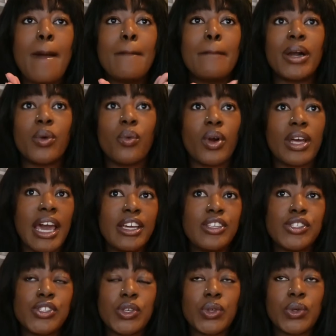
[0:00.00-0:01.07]
But what I
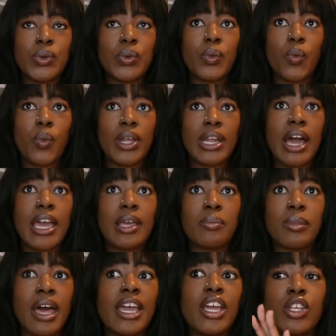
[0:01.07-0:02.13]
do when
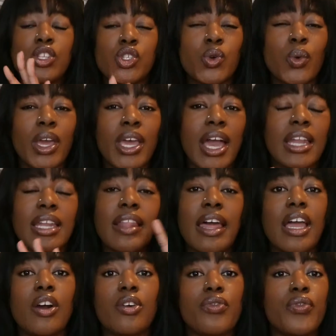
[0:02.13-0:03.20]
I'm like doing kind of
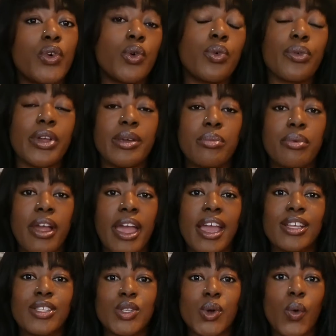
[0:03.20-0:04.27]
like a full
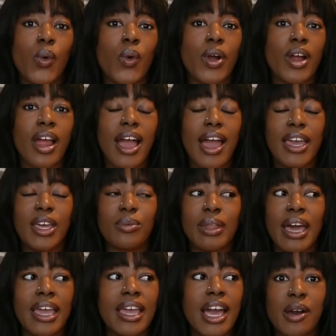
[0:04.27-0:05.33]
rebrand, or I am
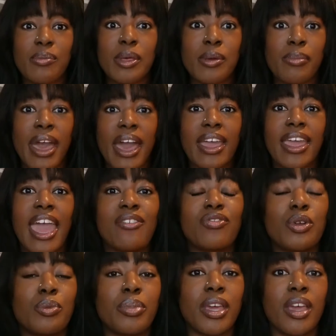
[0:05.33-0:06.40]
like coming back
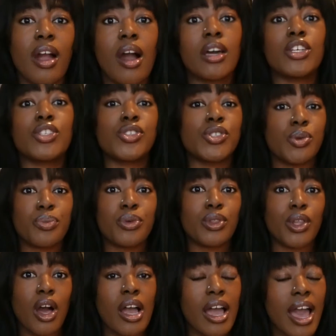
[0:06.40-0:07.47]
after being on a super long